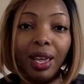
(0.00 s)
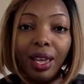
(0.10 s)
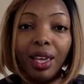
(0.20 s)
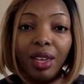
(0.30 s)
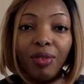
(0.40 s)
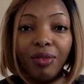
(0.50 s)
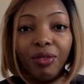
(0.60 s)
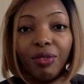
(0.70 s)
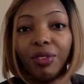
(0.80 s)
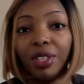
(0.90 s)
if
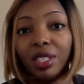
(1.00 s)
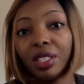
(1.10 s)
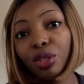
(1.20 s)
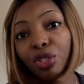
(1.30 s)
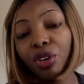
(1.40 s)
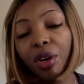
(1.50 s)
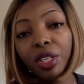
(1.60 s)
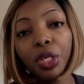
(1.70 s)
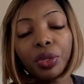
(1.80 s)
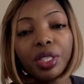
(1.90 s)
it's still strong
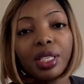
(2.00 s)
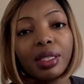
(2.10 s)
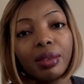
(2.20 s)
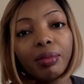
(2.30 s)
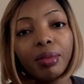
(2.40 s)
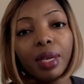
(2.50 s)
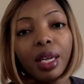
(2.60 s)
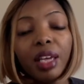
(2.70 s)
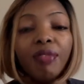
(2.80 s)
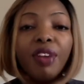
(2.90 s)
in your system.
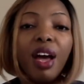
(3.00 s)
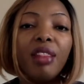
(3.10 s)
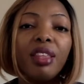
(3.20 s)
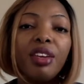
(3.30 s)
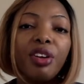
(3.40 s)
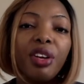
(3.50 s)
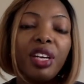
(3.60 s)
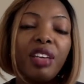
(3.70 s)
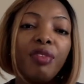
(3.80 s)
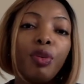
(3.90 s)
If not, then they're going to
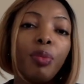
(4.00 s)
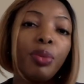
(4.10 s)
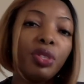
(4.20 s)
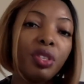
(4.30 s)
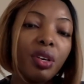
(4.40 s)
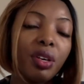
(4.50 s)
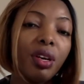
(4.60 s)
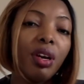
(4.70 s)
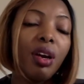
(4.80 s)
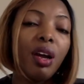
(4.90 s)
give you a booster.
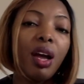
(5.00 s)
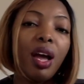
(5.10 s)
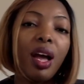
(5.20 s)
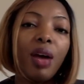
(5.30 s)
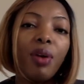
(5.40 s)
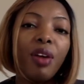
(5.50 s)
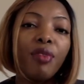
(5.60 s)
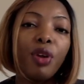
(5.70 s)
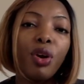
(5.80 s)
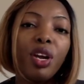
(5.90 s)

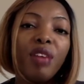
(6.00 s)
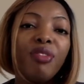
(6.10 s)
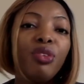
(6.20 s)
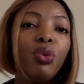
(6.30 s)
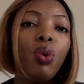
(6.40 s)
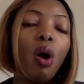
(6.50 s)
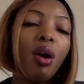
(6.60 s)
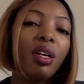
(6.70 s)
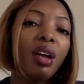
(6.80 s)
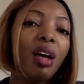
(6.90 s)
However, if you are
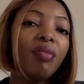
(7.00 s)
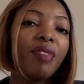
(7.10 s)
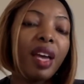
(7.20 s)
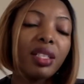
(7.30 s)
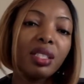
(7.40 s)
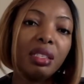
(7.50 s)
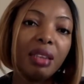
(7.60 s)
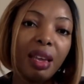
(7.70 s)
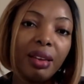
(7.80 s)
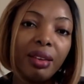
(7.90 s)
not
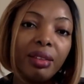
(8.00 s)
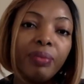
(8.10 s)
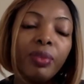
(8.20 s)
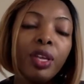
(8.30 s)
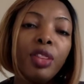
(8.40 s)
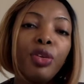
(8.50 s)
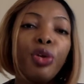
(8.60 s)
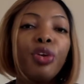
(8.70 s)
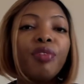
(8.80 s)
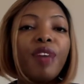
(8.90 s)
vaccinated, they're
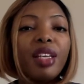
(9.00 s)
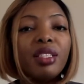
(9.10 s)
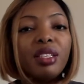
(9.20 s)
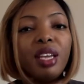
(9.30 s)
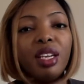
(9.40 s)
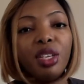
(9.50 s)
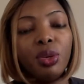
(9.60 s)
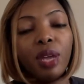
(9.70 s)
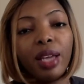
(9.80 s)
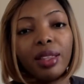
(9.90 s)
going to vaccinate you.
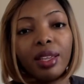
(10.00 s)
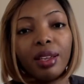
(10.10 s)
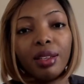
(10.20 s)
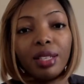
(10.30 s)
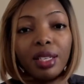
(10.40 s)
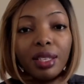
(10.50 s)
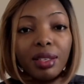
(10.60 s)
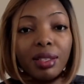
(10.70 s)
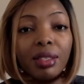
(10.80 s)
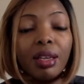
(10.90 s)
Like the
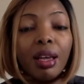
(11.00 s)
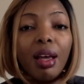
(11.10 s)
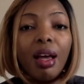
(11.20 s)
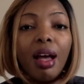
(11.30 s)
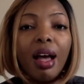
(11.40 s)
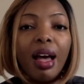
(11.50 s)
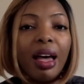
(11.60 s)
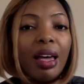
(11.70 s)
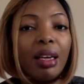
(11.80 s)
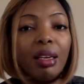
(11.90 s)
tetanus,
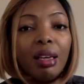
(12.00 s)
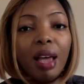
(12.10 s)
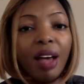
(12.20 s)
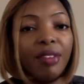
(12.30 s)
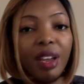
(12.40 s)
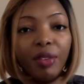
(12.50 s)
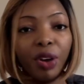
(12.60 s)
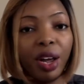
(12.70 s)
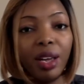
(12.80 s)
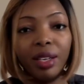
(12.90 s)
I have never
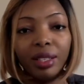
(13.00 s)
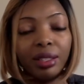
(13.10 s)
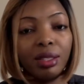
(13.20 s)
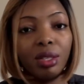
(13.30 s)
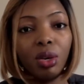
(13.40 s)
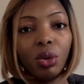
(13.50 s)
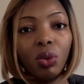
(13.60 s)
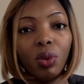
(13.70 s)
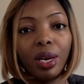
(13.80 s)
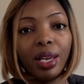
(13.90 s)
had it. So
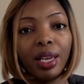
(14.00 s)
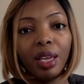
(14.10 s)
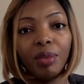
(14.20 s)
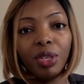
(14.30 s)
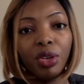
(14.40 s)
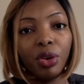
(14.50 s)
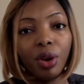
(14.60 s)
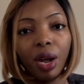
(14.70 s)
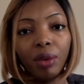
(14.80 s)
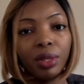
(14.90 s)
when I came here,
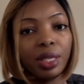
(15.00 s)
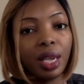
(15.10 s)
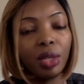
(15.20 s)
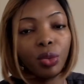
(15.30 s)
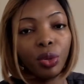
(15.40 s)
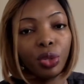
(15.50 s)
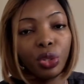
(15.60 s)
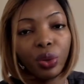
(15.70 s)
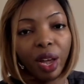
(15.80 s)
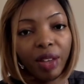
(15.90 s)
I was scheduled
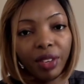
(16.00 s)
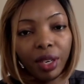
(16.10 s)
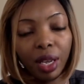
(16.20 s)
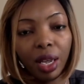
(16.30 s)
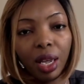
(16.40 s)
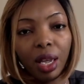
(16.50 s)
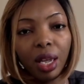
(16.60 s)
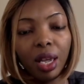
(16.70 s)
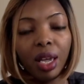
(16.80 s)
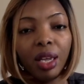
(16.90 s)
to have it.
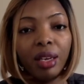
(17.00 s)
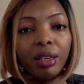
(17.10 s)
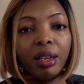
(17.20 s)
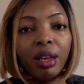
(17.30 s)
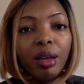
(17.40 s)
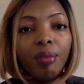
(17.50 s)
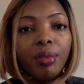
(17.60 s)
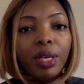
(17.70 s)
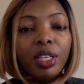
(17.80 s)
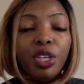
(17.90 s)
And
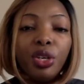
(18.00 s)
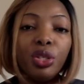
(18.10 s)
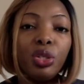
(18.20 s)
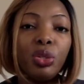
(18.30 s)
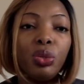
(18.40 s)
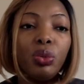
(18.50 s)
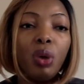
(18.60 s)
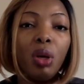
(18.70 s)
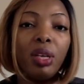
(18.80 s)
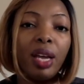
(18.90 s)
here too,
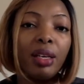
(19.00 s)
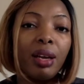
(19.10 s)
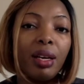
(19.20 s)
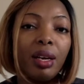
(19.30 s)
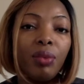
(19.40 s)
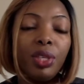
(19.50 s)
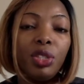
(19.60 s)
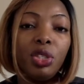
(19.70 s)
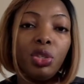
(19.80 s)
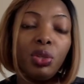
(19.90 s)
unlike Ghana, we
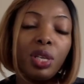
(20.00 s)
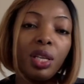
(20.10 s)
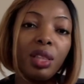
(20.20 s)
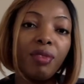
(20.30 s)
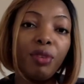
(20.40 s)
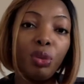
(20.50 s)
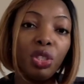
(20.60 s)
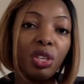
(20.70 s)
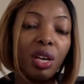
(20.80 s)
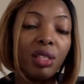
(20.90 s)
do take the flu
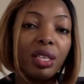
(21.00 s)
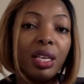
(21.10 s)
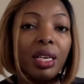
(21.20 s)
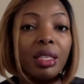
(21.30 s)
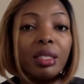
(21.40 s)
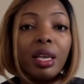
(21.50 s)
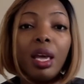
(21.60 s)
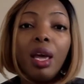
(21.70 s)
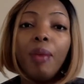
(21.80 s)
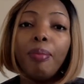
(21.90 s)
shot. It is
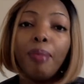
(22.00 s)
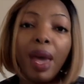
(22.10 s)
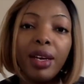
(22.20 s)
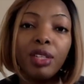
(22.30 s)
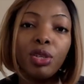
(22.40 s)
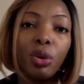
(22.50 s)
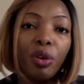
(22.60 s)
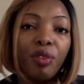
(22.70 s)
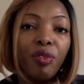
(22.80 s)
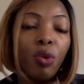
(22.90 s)

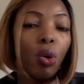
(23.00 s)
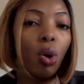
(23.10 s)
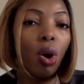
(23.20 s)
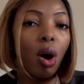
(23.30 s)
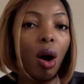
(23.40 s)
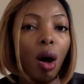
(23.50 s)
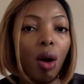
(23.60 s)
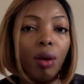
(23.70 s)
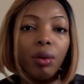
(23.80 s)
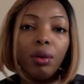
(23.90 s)
mandatory for all